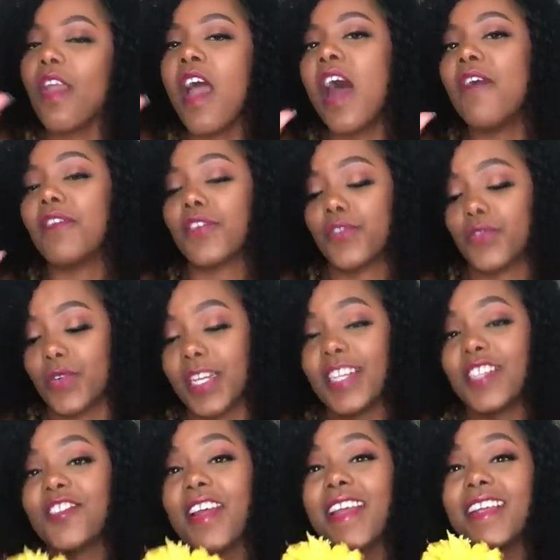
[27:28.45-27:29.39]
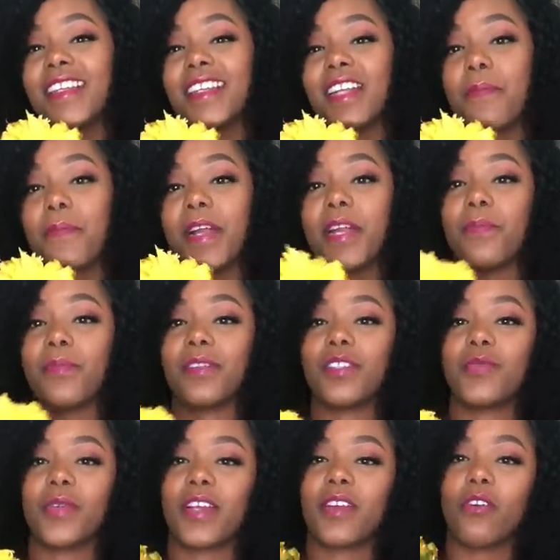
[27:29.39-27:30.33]
Have a good one and try eating a pineapple
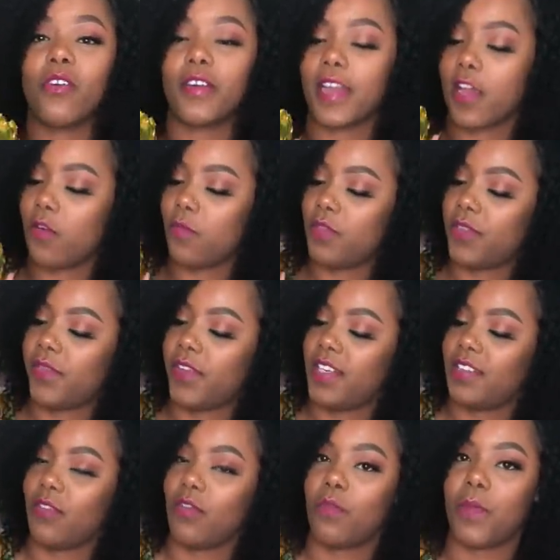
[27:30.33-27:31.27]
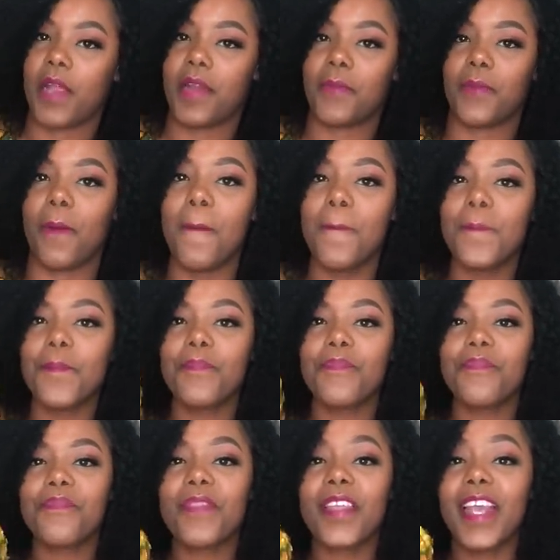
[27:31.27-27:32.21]
this way. God, I almost finished the whole pineapple.
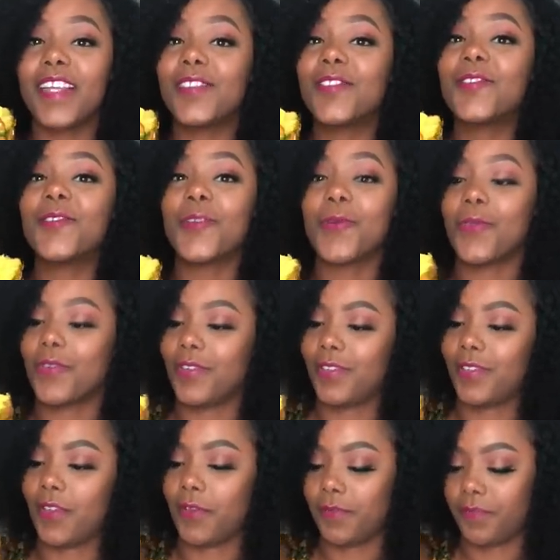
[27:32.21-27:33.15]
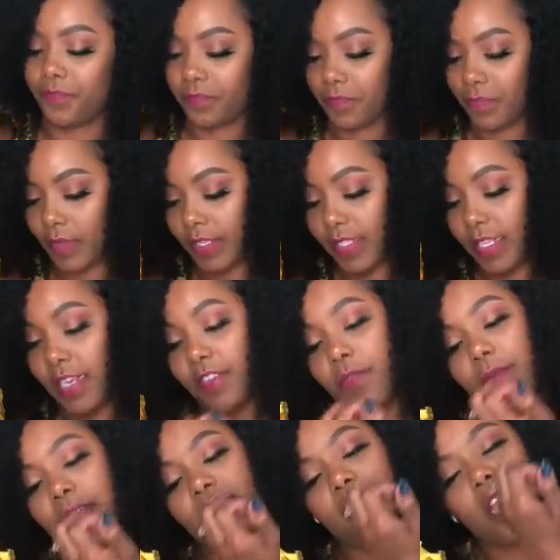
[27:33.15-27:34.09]
It's so good though. It's a
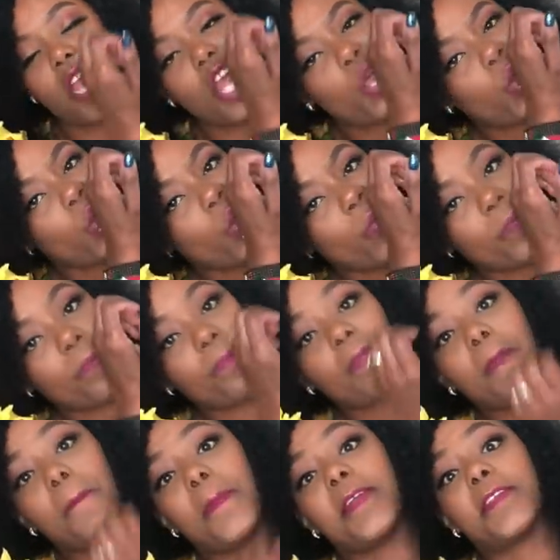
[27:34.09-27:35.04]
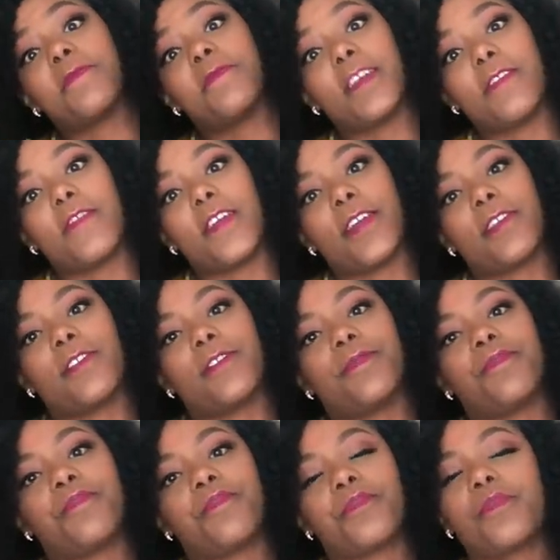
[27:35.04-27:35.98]
little messy, but it's very, very
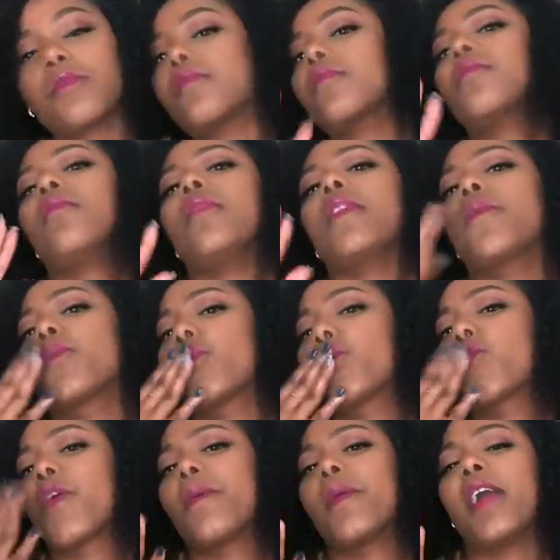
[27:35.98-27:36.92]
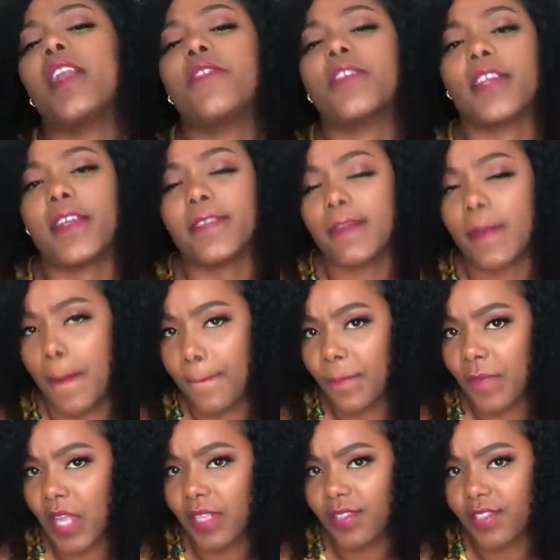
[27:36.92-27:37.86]
good. I love you guys.
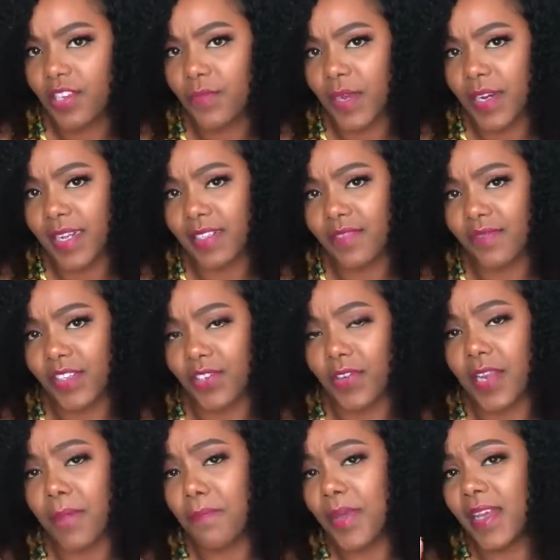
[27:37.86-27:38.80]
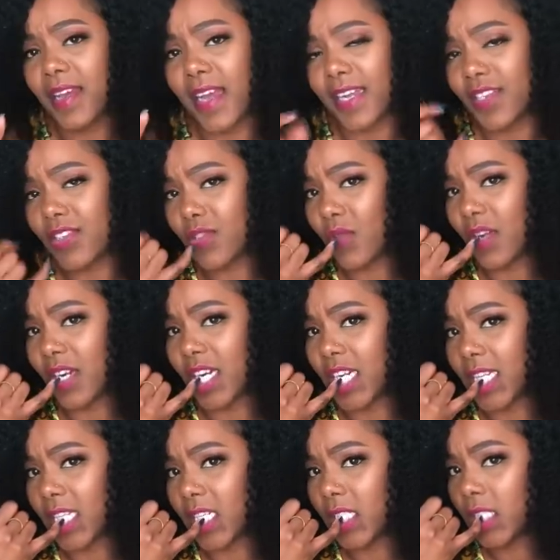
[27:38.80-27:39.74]
I'll see you in my next video and be kind to one
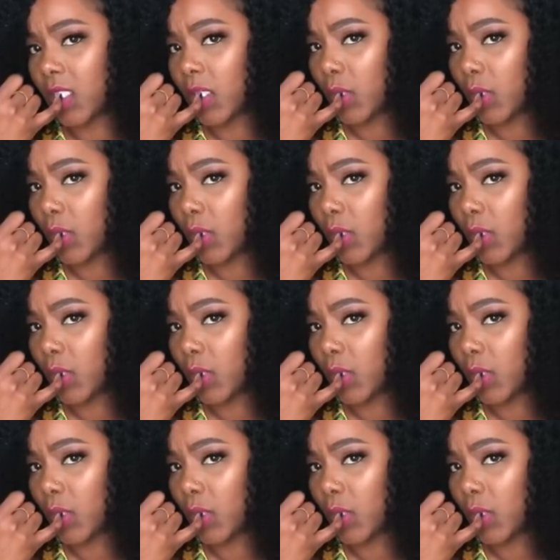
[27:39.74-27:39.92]
another.